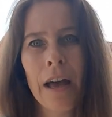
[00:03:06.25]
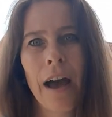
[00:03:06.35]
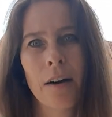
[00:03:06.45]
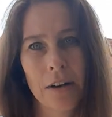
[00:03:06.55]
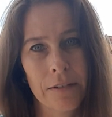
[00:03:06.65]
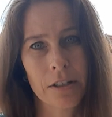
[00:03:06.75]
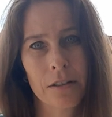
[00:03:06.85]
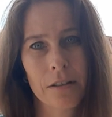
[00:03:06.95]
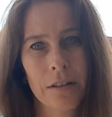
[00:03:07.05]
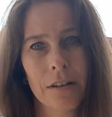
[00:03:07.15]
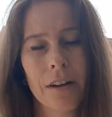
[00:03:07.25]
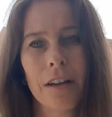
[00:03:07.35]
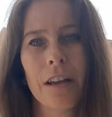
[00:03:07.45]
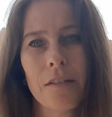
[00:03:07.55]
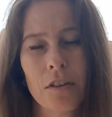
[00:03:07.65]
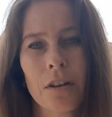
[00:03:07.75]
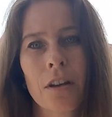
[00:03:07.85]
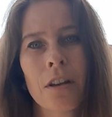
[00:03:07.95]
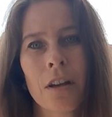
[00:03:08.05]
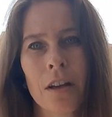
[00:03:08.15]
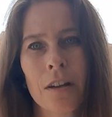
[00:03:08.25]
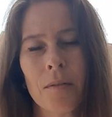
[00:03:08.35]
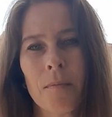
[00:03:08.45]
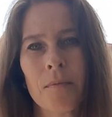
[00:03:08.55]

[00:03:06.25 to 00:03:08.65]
However, if you're gonna